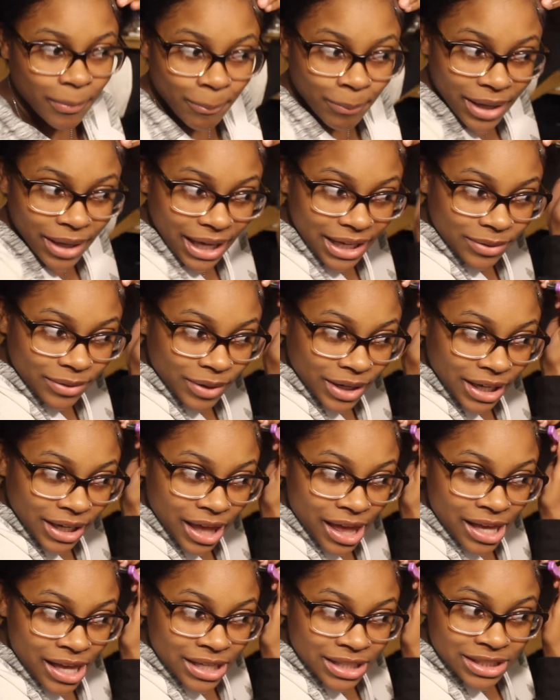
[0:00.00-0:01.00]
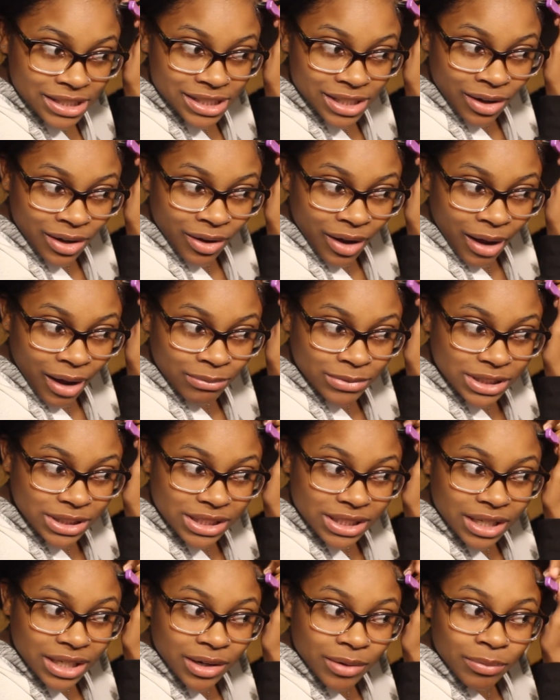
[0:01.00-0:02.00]
But anyway, so I'm
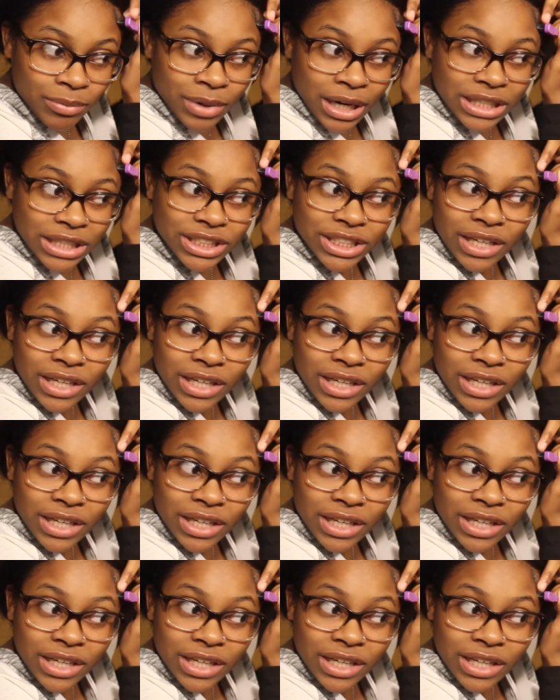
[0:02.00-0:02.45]
just gonna brush